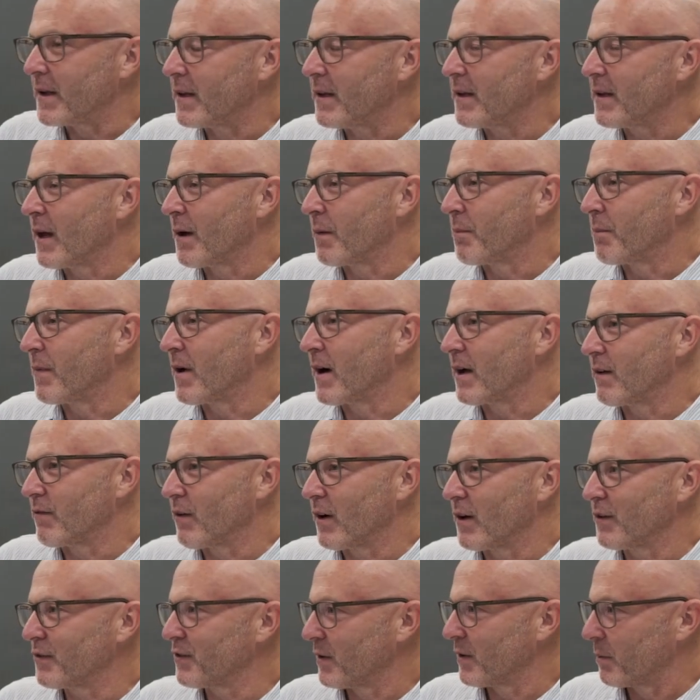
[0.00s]
mean, my
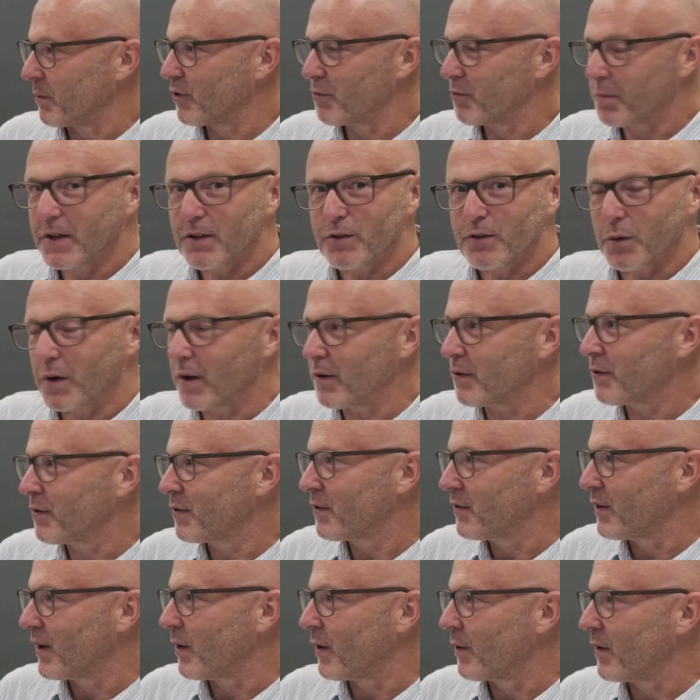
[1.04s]
advice to them is speak to
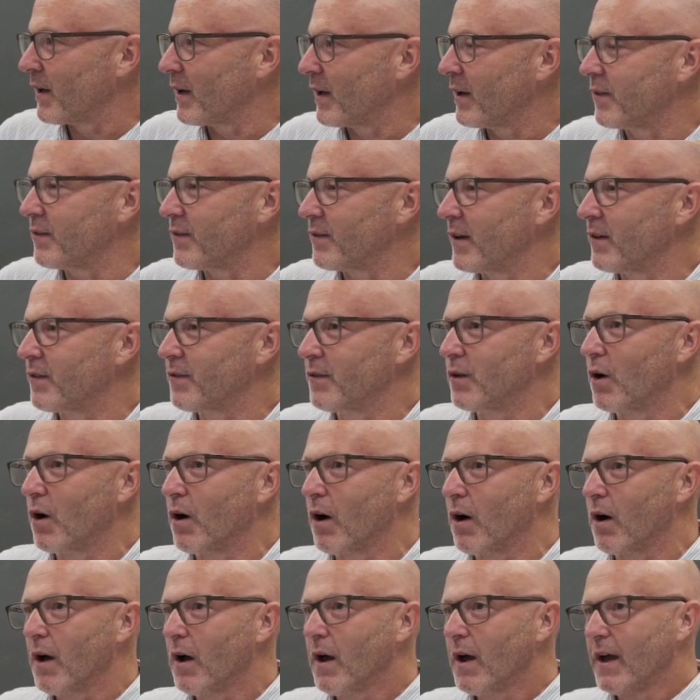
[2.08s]
us. It's
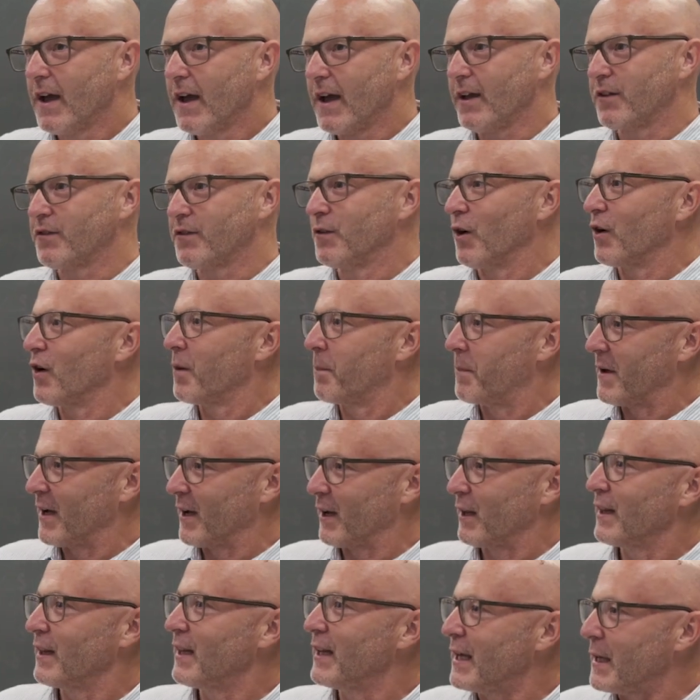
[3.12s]
not a
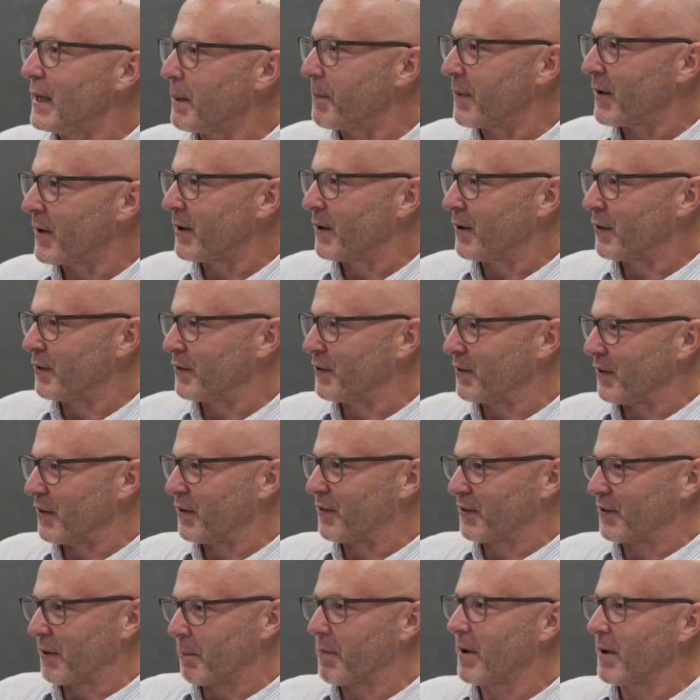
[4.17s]
bigger leap
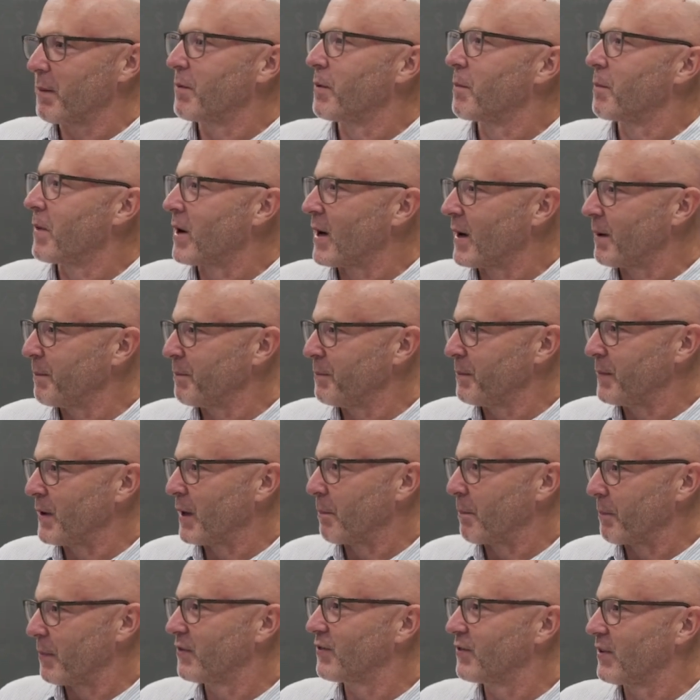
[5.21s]
as some people might
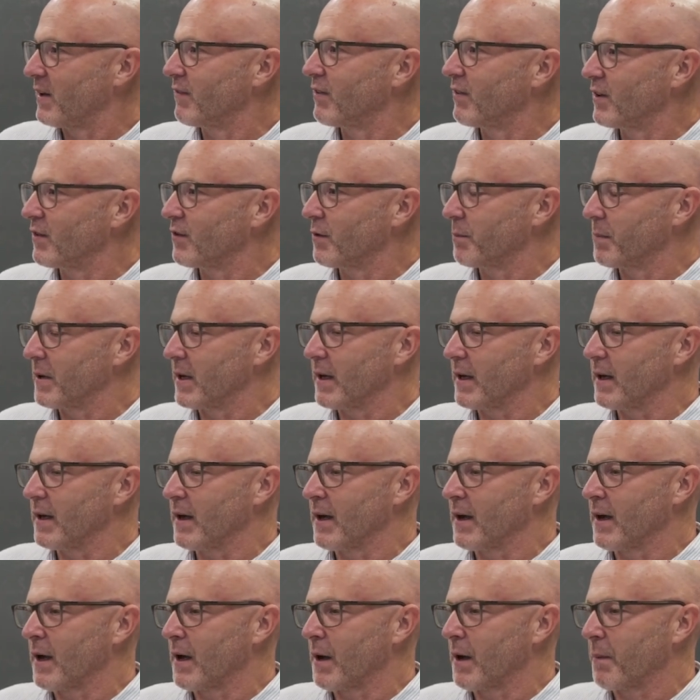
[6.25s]
perceive it to be.
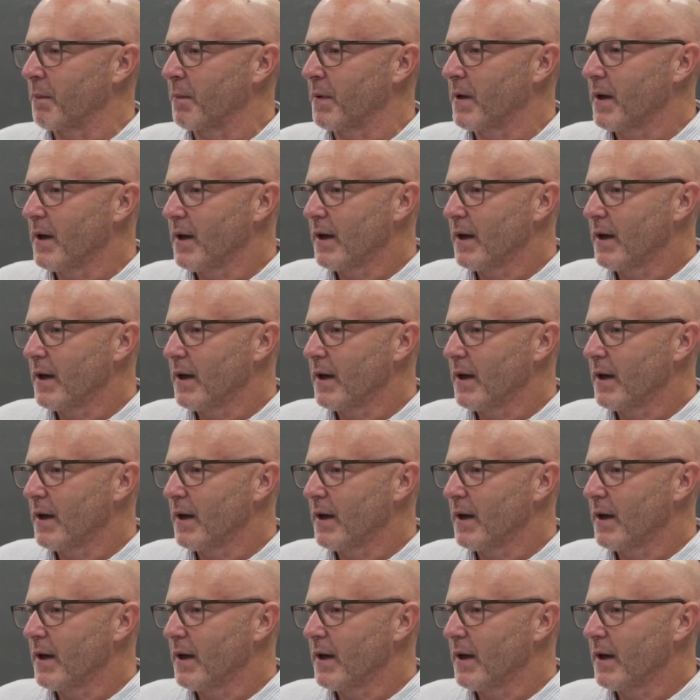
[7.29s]
And